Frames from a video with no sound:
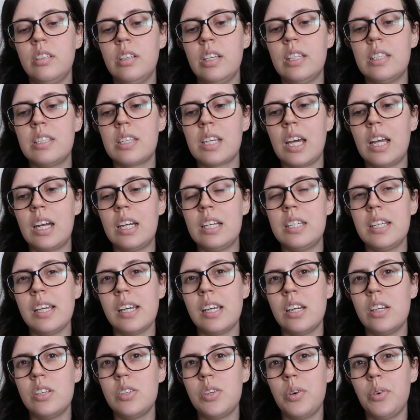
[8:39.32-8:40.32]
it's kind of
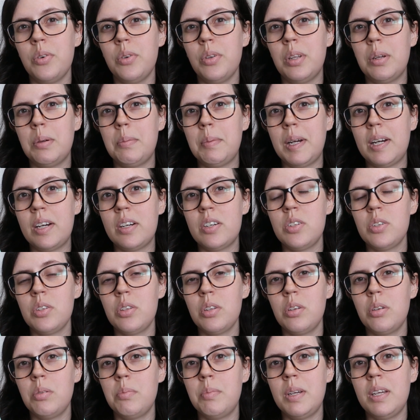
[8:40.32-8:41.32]
taken a toll on their marriage a
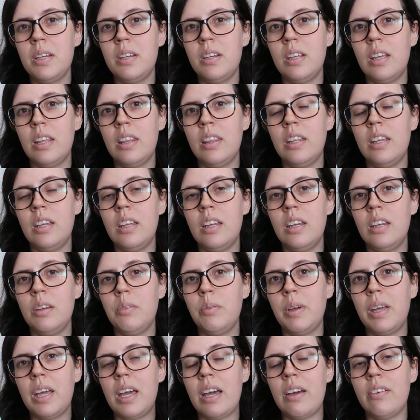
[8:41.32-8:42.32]
little bit. And then
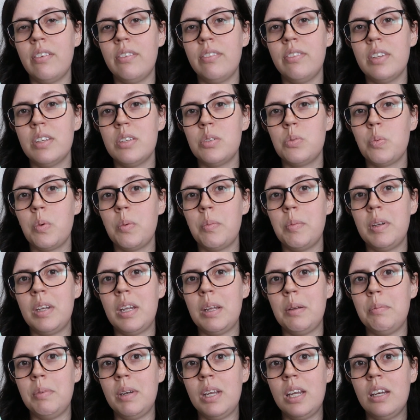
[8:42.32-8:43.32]
we have this woman
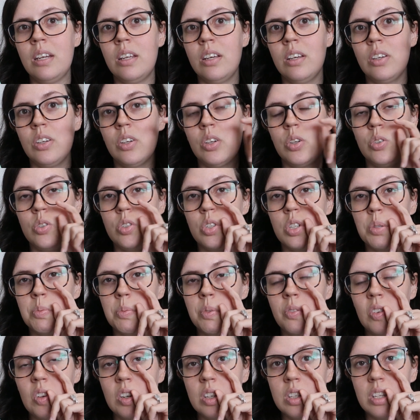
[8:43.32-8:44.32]
named Nina who just
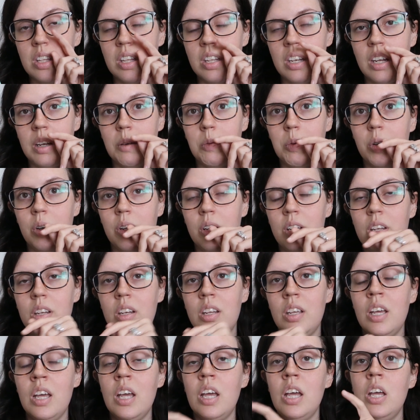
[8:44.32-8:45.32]
moved into the
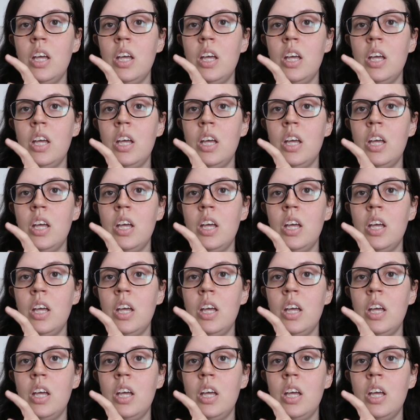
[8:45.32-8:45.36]
neighborhood.